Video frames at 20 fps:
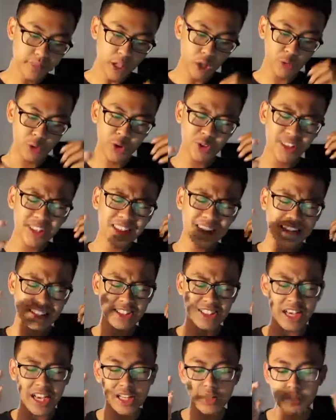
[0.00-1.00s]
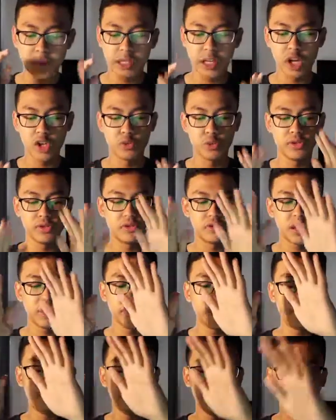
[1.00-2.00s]
I don't think that just because we
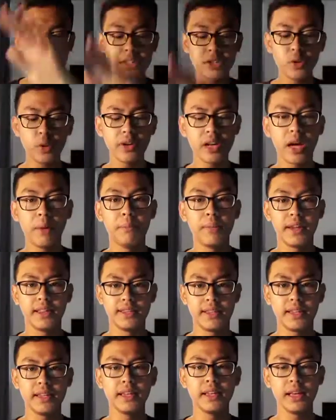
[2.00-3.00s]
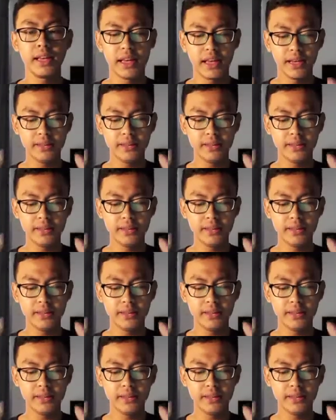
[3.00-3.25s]
stream them based on the ability,